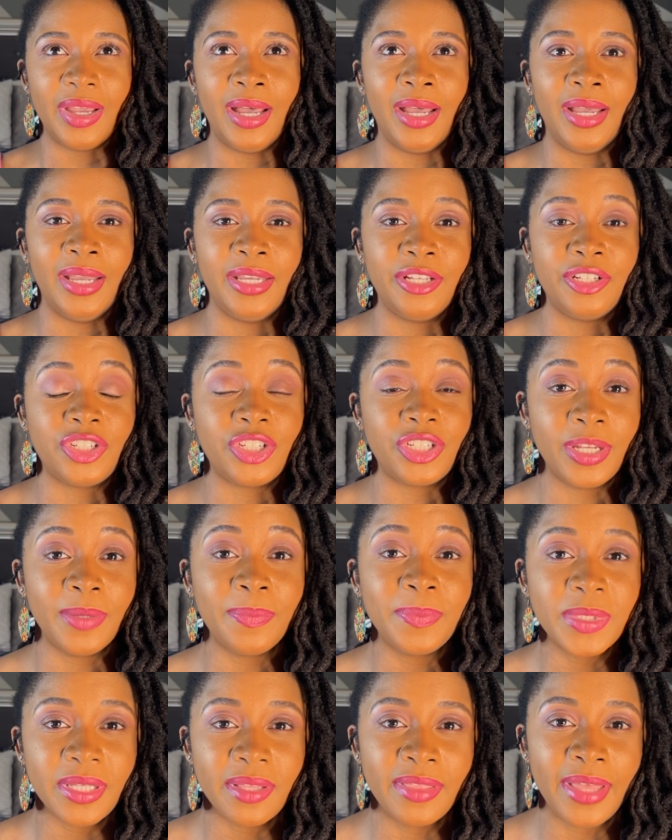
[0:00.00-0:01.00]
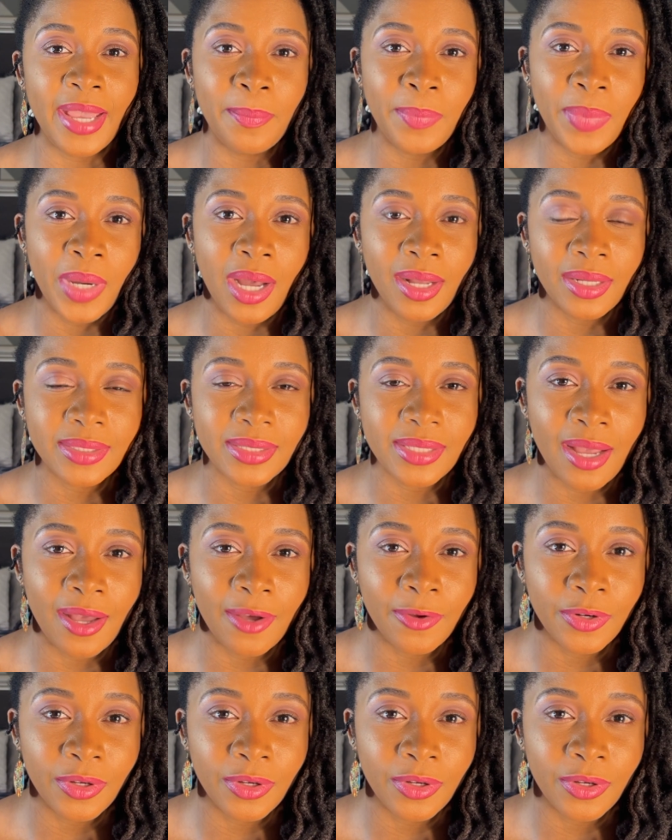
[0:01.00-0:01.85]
I shipped that box out